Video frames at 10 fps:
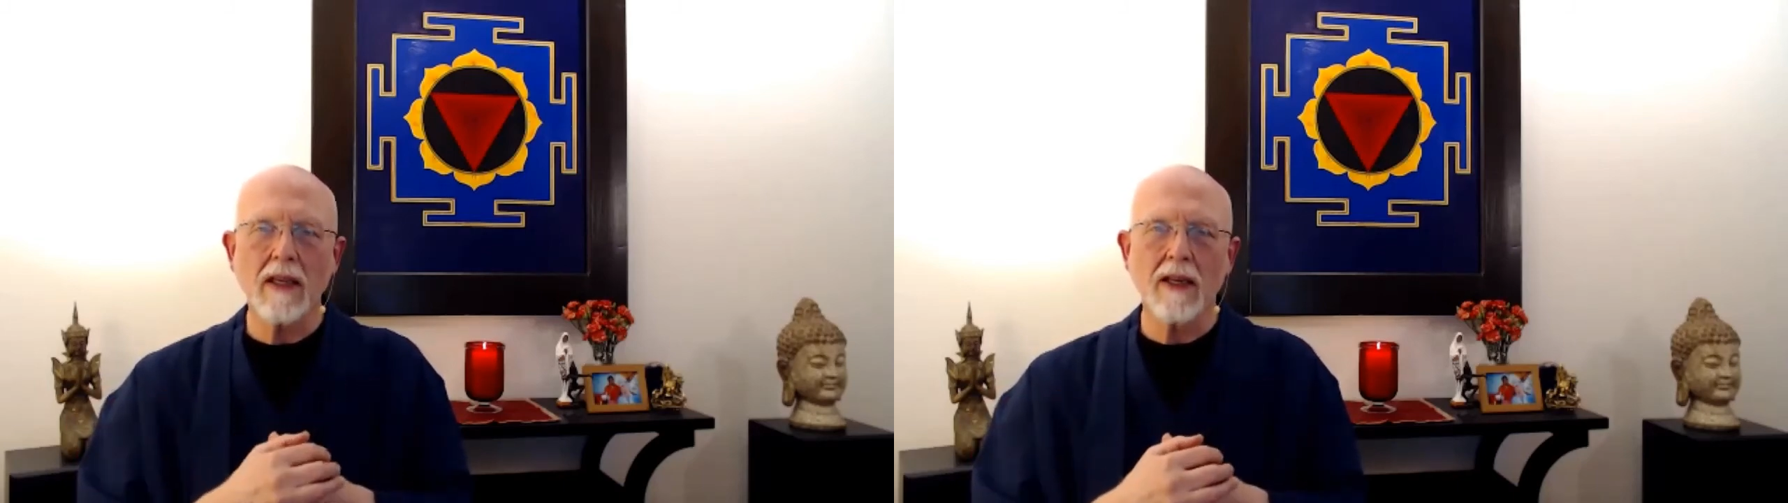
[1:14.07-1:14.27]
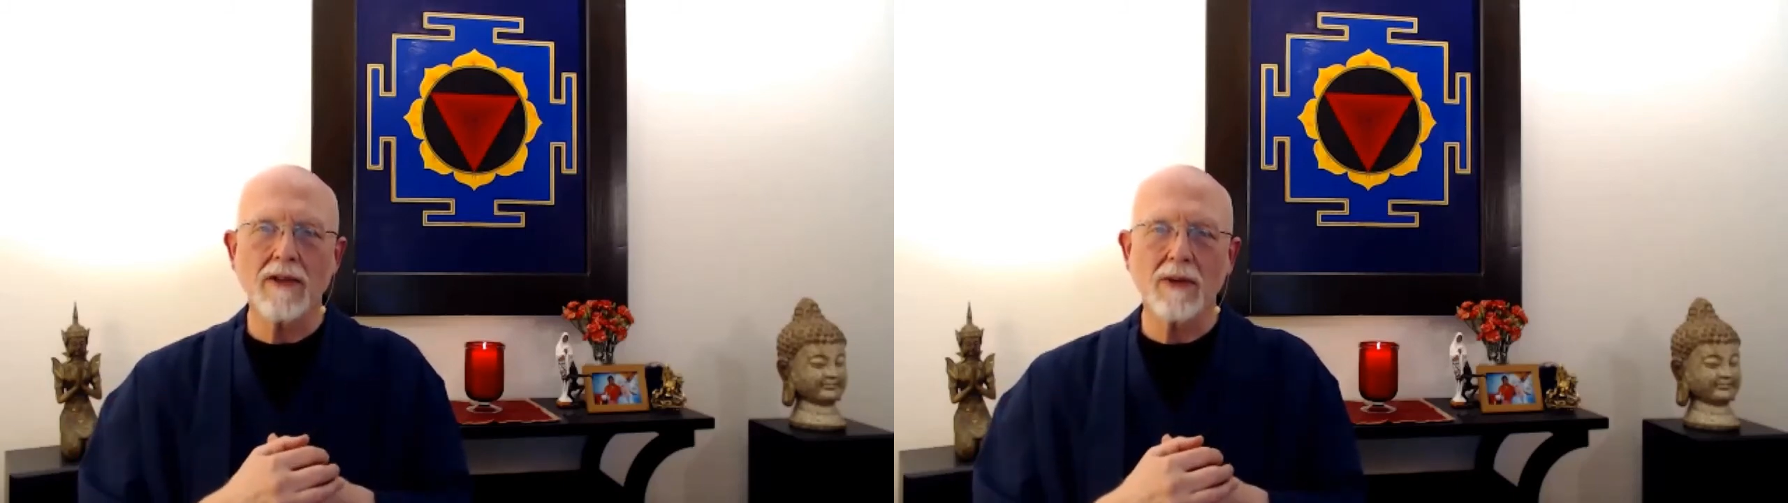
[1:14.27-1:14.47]

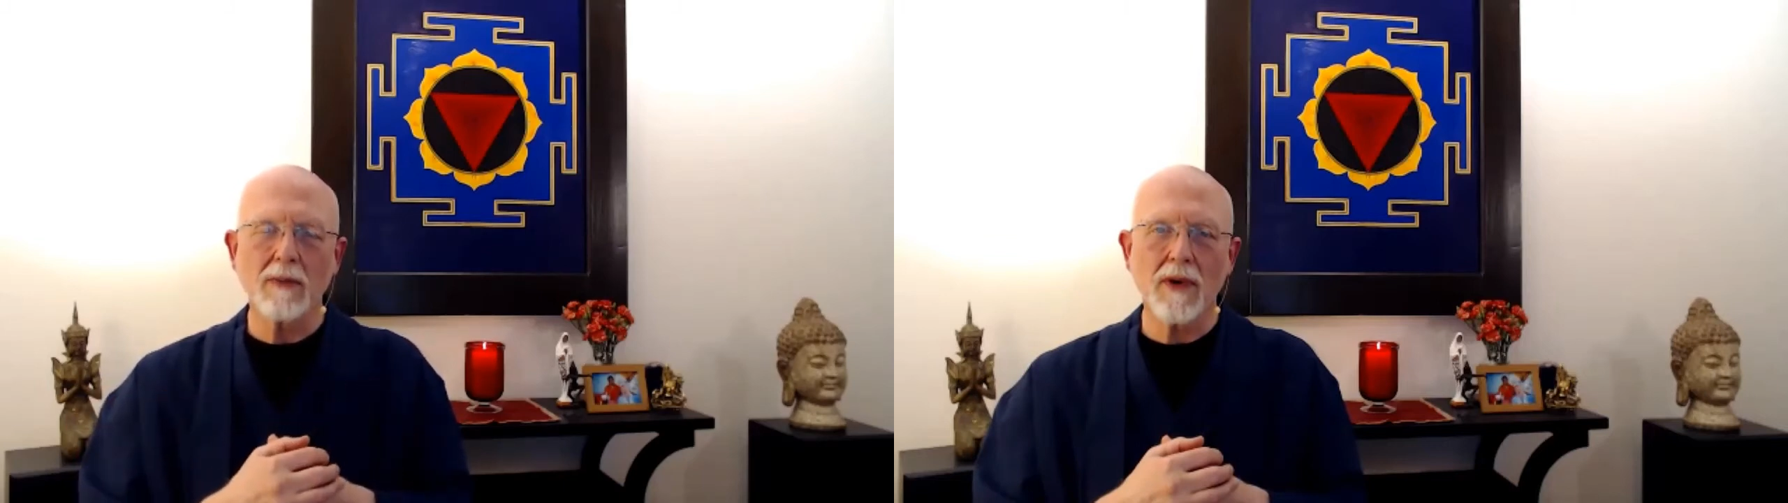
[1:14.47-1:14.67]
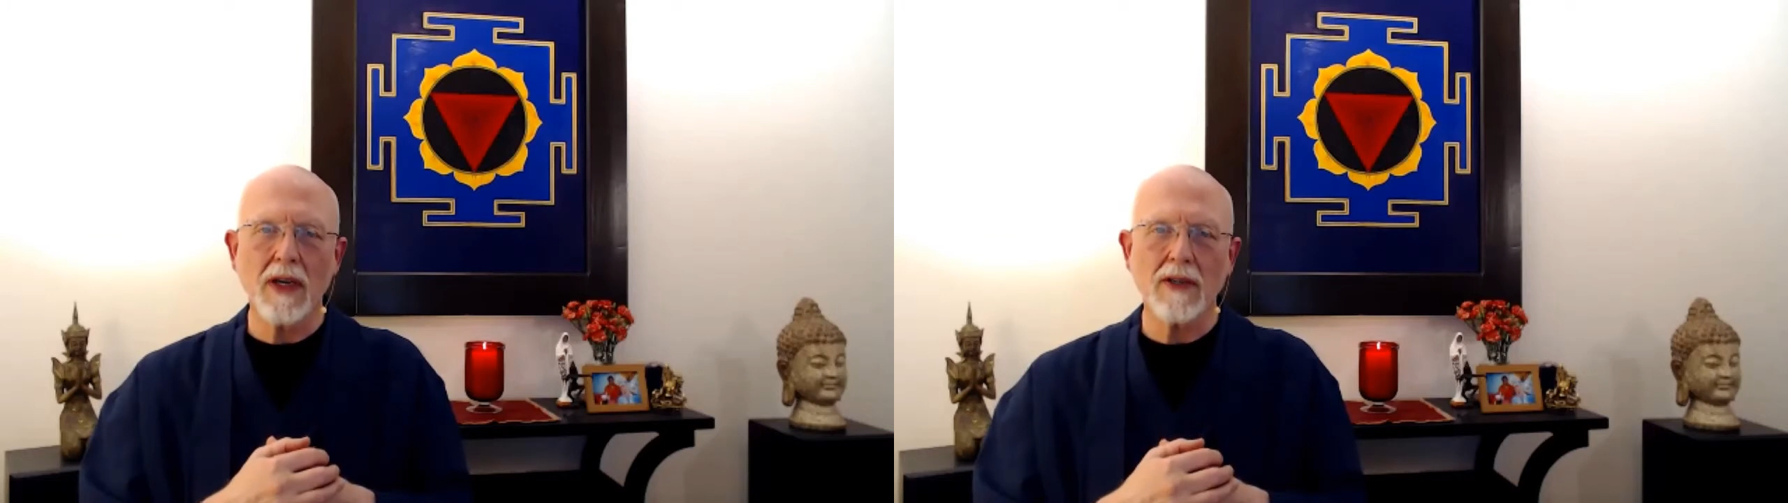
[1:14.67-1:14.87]
in its
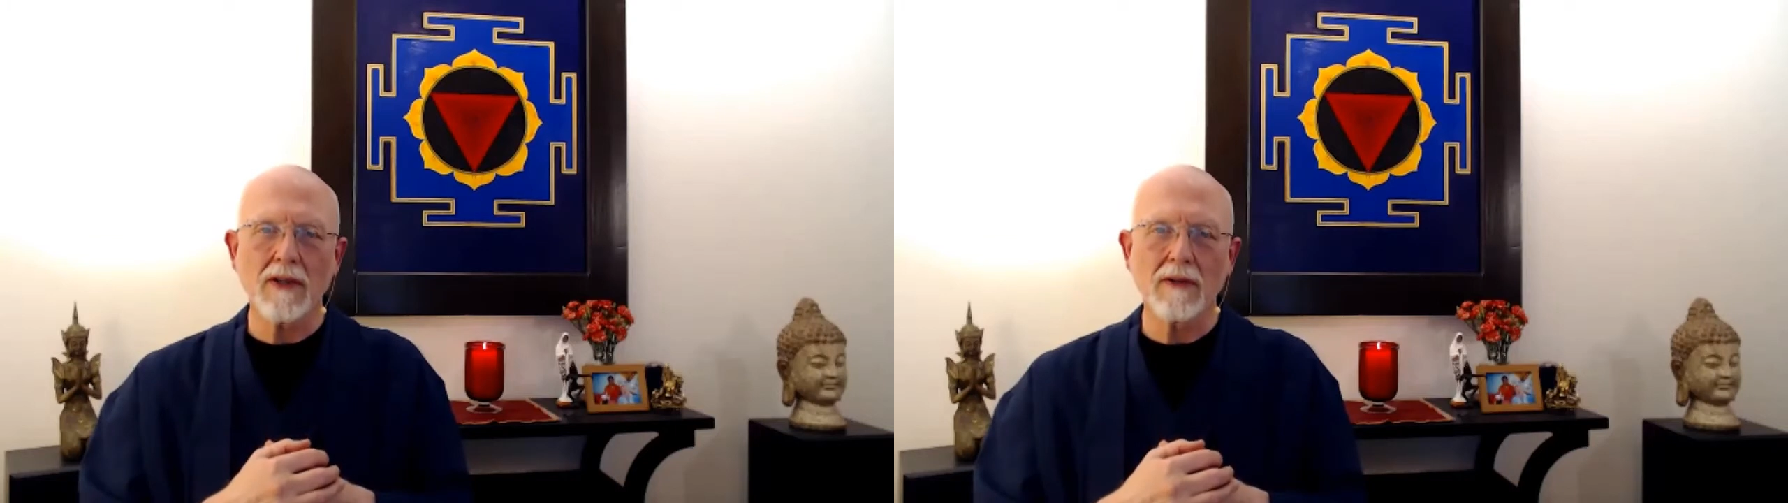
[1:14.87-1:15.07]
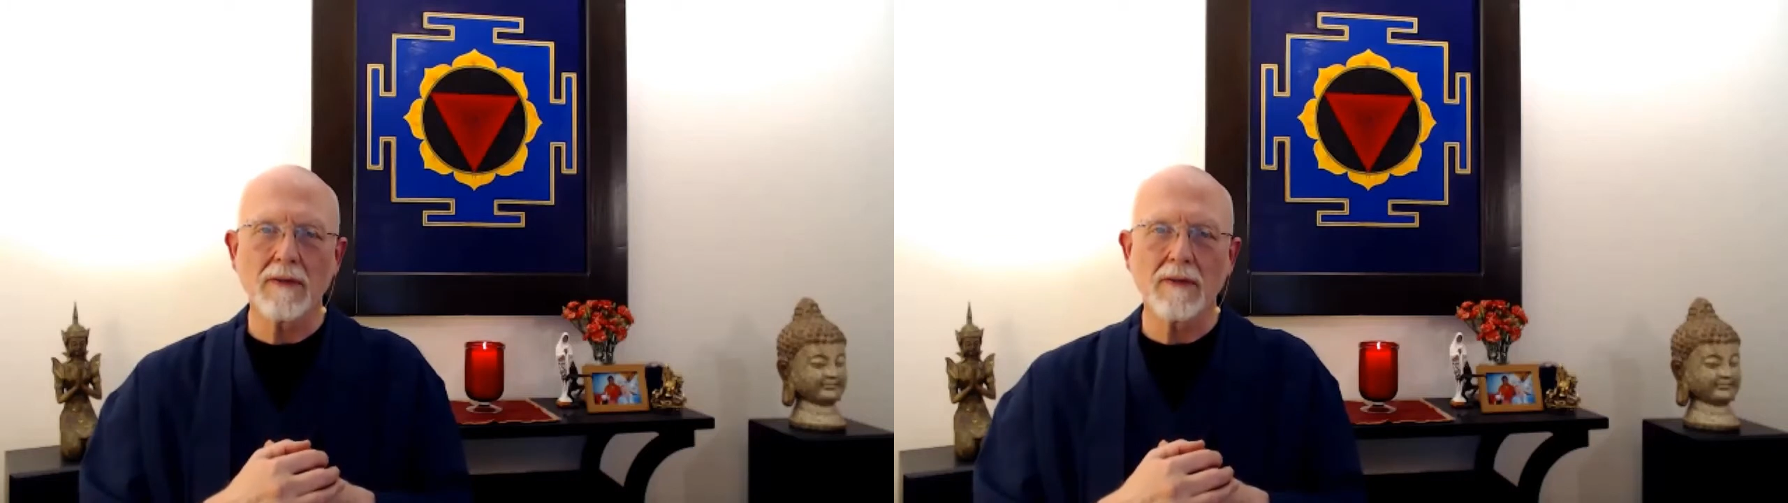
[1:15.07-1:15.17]
embrace.